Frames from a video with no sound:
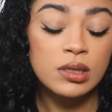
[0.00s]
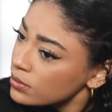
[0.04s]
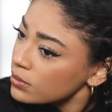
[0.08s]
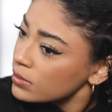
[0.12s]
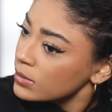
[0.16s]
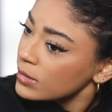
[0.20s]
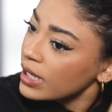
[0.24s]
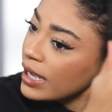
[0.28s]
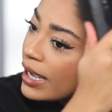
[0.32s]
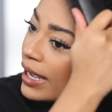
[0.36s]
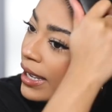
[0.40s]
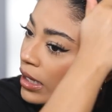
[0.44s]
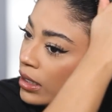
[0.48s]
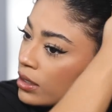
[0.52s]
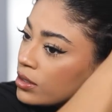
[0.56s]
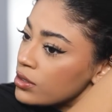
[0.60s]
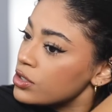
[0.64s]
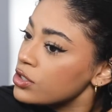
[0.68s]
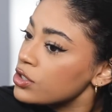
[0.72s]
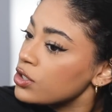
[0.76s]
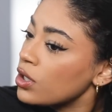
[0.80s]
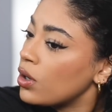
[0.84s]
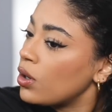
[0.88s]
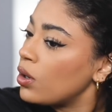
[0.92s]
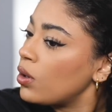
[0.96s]
Okay,
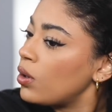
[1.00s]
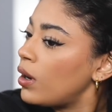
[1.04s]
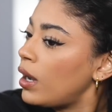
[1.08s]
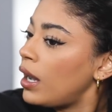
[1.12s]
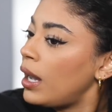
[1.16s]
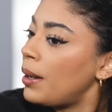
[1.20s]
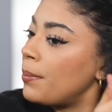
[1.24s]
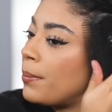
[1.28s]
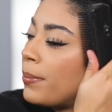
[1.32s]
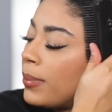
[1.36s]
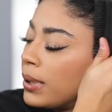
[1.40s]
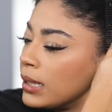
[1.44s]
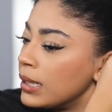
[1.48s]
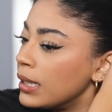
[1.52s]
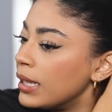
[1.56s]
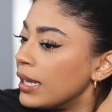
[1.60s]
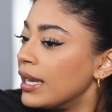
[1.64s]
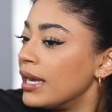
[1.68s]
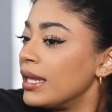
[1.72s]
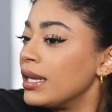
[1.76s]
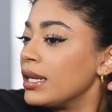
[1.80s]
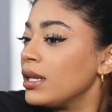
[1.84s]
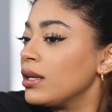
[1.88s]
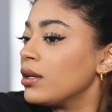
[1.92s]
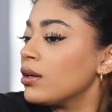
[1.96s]
so I'm
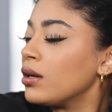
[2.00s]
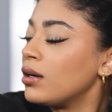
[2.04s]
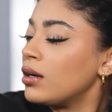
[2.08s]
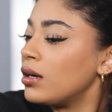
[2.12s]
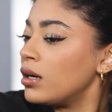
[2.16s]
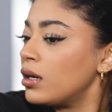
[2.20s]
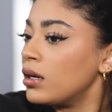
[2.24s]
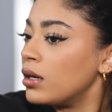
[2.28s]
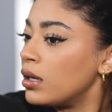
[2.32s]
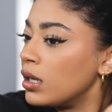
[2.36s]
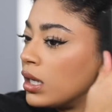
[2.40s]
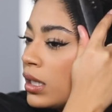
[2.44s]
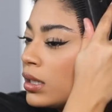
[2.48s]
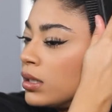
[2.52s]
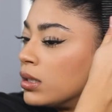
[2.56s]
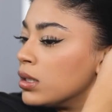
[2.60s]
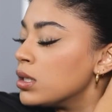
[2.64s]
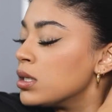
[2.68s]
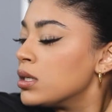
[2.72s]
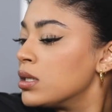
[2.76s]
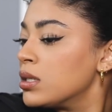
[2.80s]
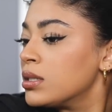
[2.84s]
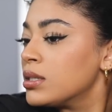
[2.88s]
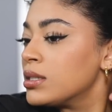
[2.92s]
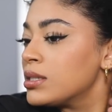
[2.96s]
planning on
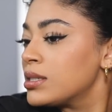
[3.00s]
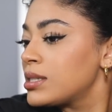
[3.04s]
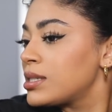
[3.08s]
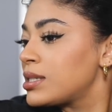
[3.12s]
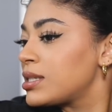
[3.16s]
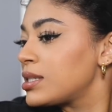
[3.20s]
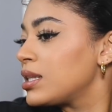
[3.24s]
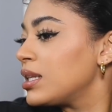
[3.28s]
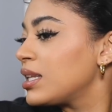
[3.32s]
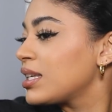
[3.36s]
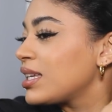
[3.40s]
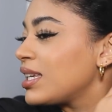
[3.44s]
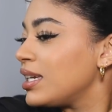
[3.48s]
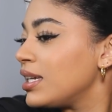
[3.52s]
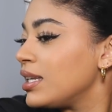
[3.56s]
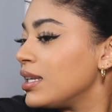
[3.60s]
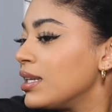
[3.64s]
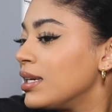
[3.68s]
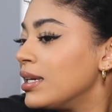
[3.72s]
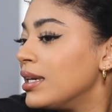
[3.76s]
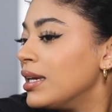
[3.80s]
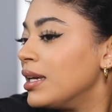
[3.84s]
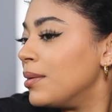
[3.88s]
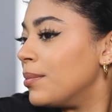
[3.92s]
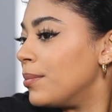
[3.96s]
slicking
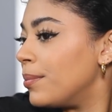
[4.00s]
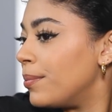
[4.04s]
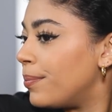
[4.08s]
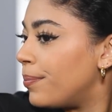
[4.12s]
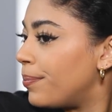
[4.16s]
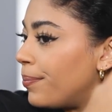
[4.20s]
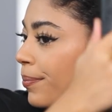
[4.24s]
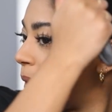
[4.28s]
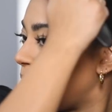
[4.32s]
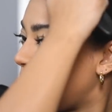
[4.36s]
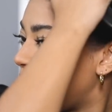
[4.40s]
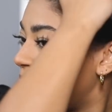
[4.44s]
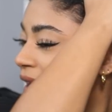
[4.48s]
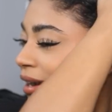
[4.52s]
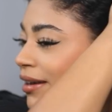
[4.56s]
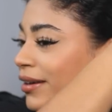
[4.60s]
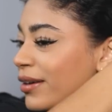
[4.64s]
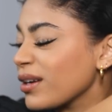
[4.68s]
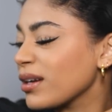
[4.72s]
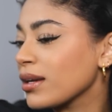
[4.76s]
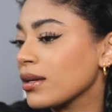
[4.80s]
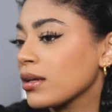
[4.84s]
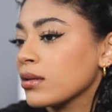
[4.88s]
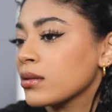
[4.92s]
it back